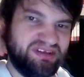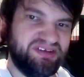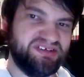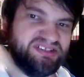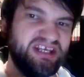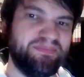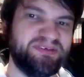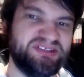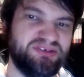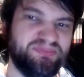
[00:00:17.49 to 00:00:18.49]
is the
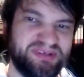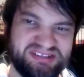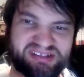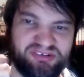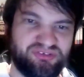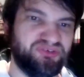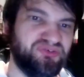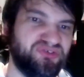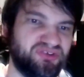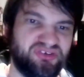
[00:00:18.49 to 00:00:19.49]
episode basically
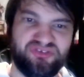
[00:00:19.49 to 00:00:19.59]
introduces us